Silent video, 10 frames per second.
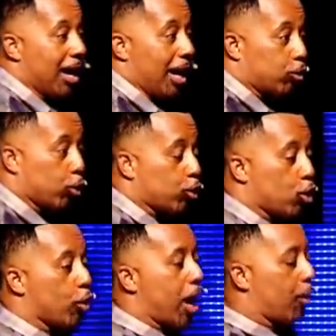And true
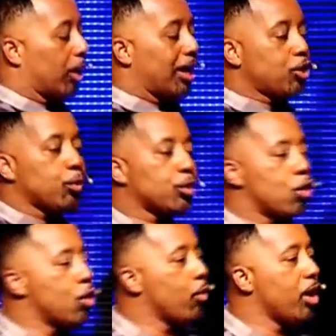story, our relationship was
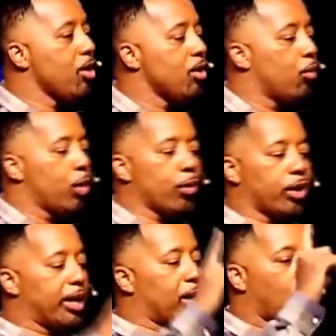going well. We
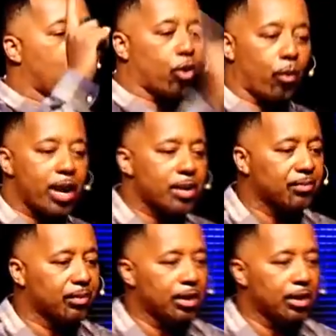were getting along great.